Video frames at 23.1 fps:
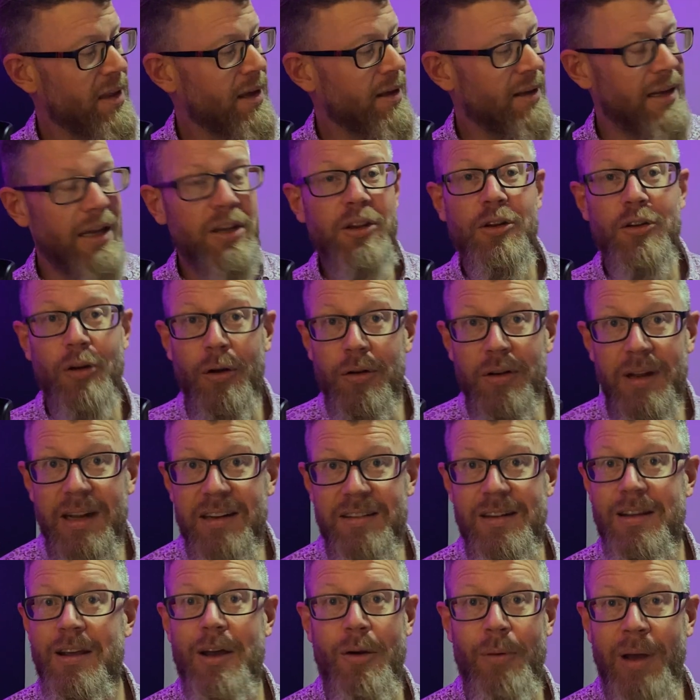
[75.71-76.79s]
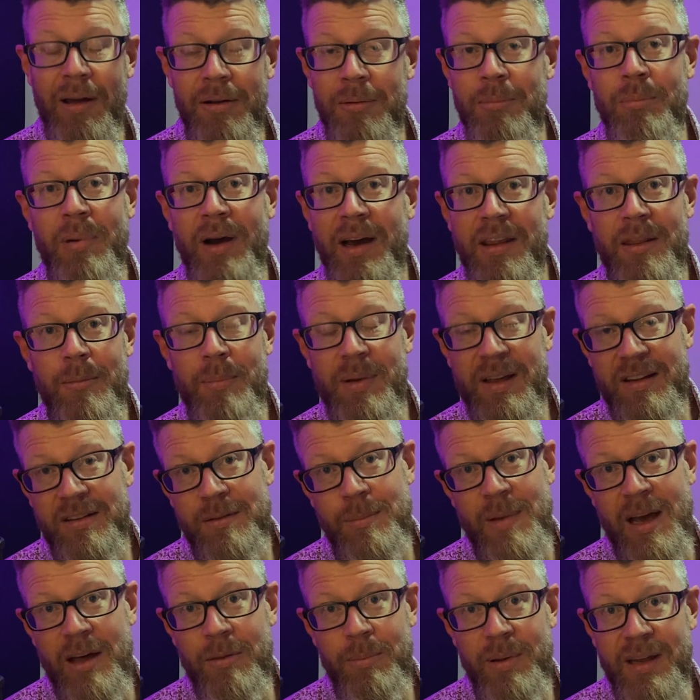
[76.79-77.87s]
Now, you don't need to go out and buy the best
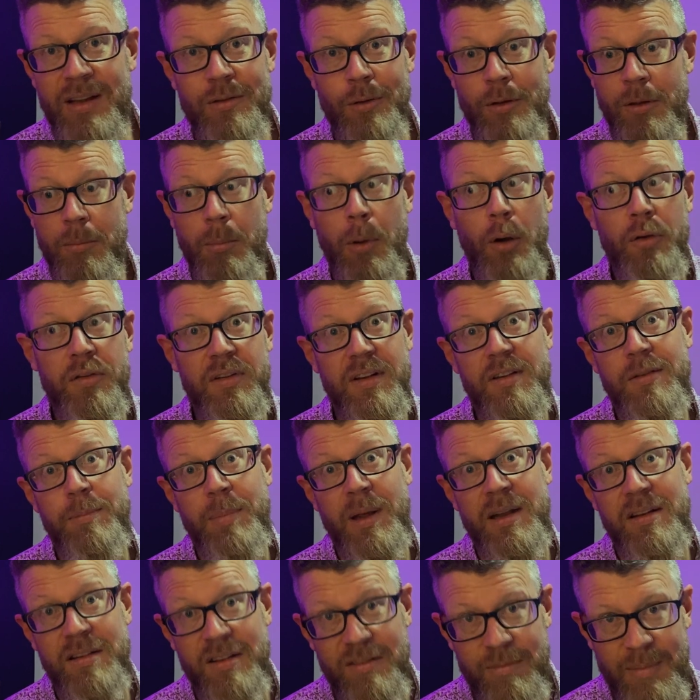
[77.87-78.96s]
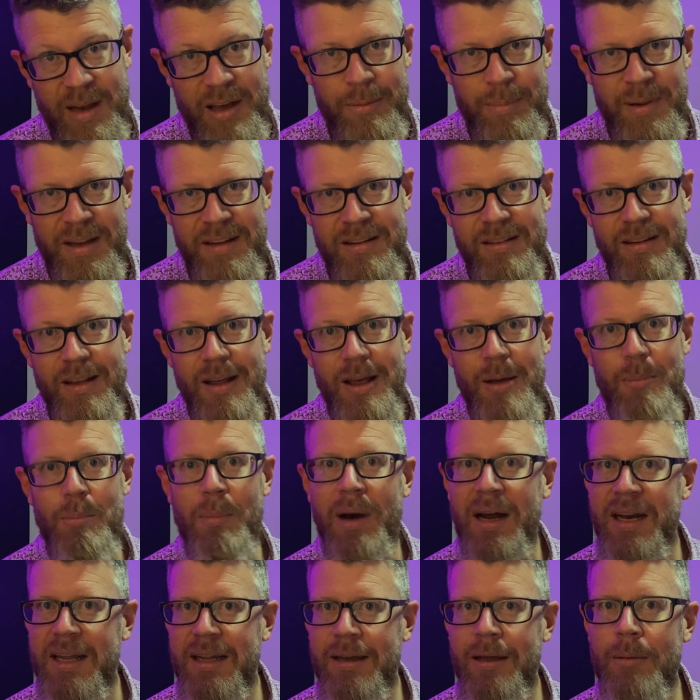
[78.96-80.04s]
mouthpiece or the most expensive mouthpiece
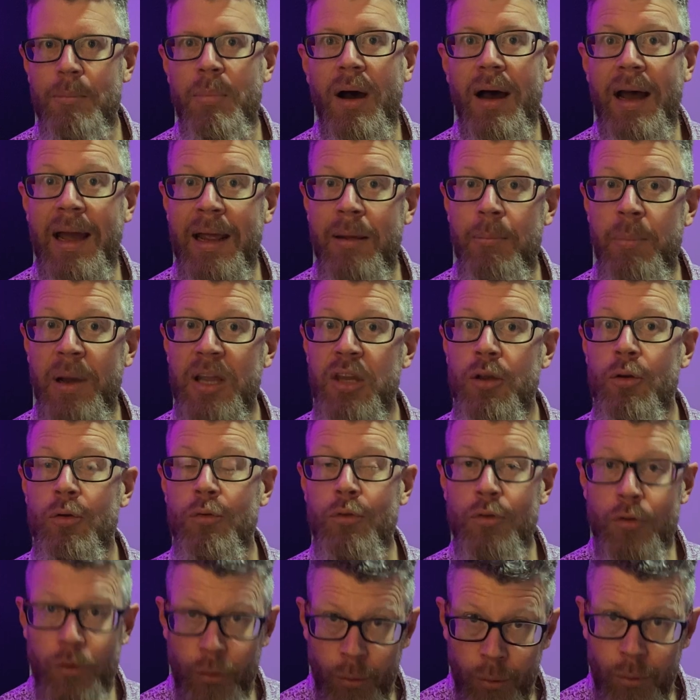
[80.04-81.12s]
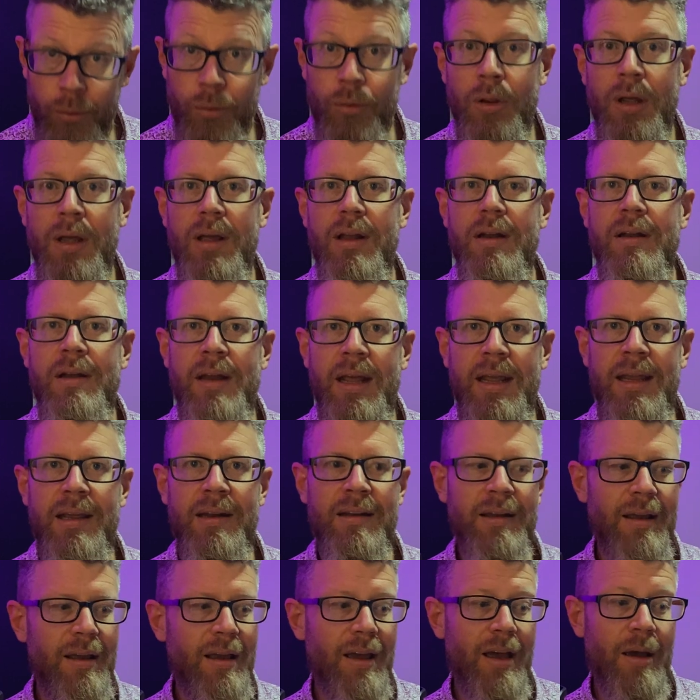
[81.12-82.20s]
money can buy, but you do need
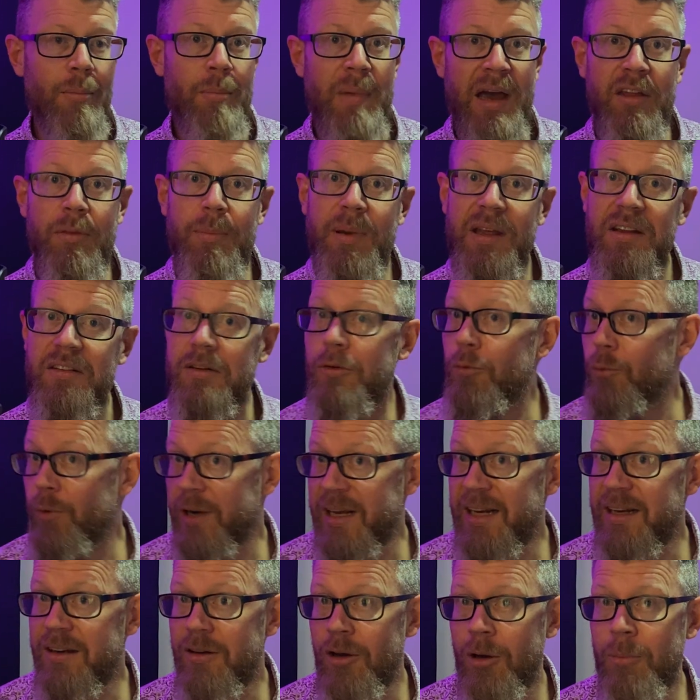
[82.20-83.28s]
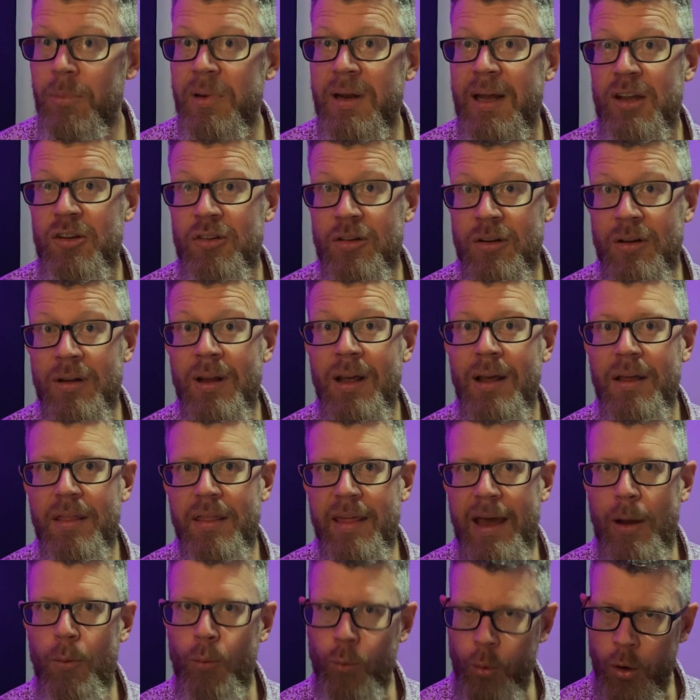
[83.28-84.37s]
a mouthpiece and reed combination
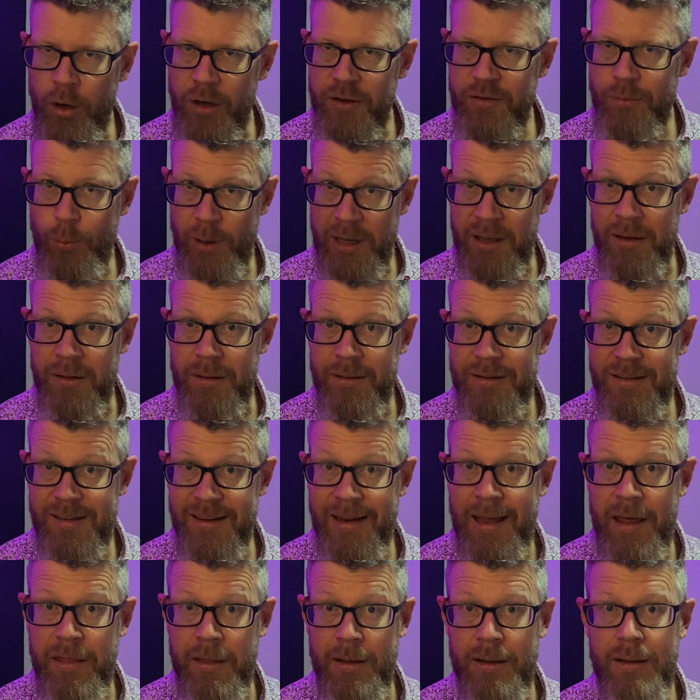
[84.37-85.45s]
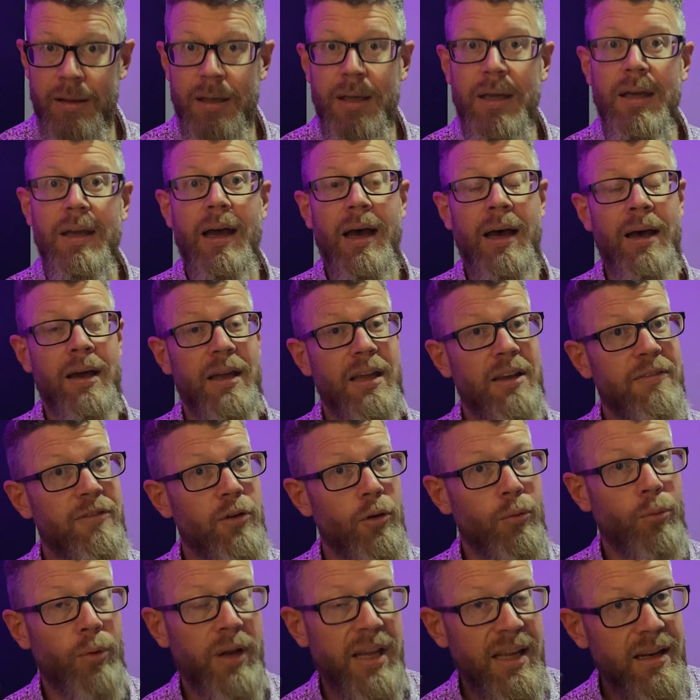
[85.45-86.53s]
that works well together. If
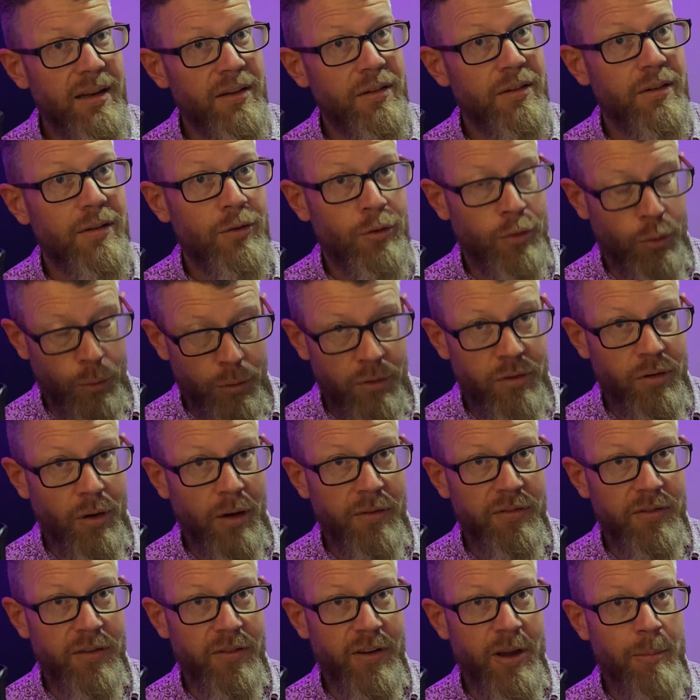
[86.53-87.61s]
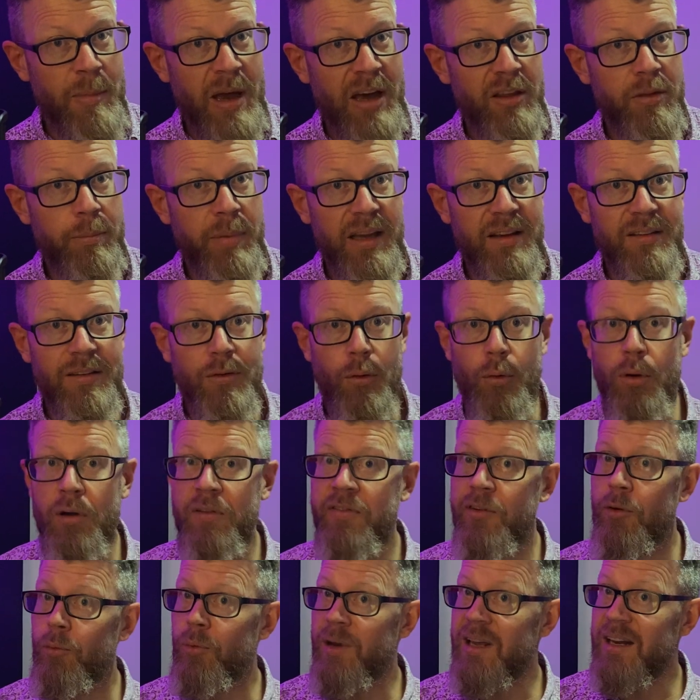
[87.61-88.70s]
your reed is too soft for your mouthpiece, or if
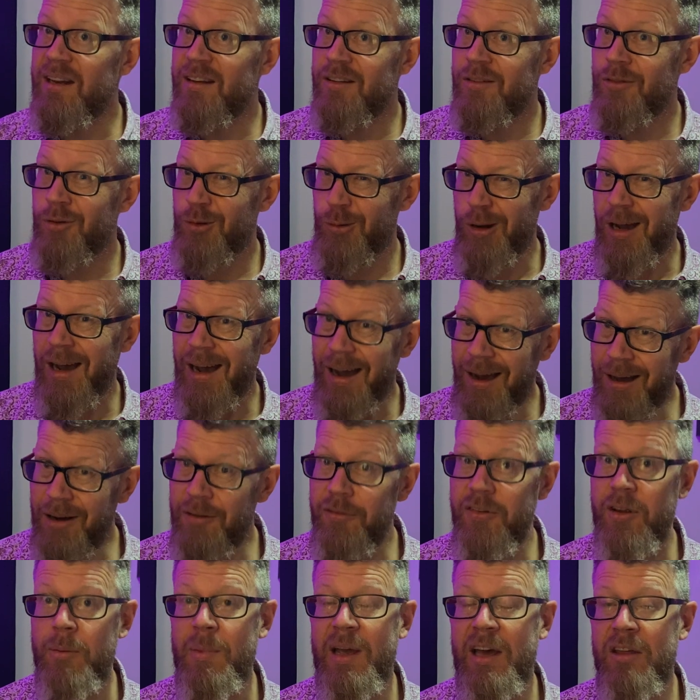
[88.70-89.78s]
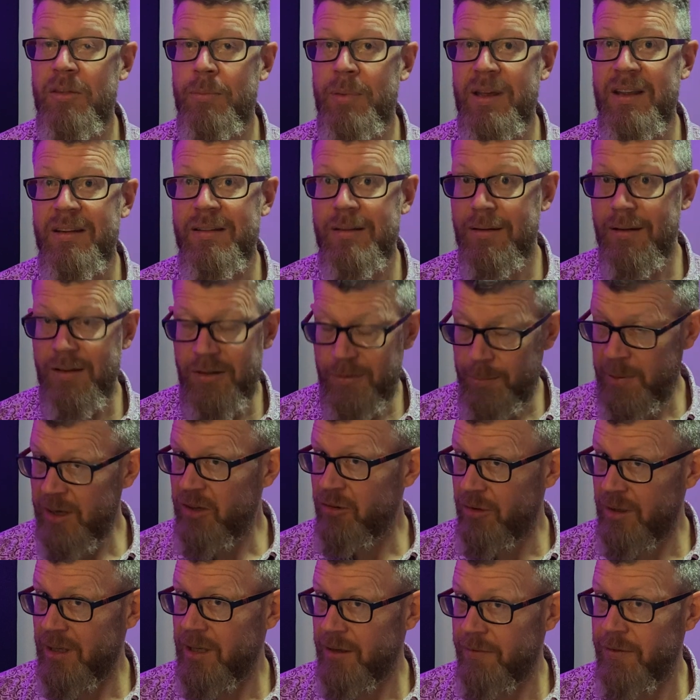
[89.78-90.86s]
your reed is too hard for your mouthpiece,
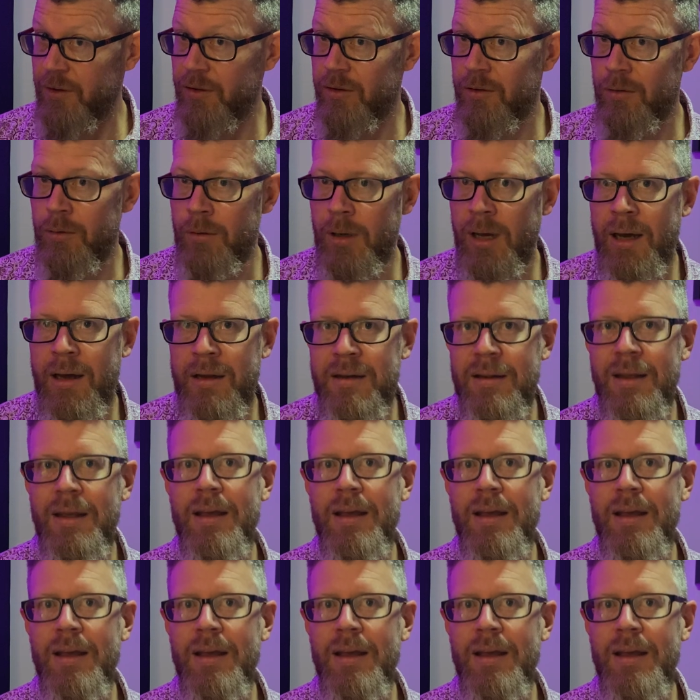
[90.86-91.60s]
especially if it's too hard,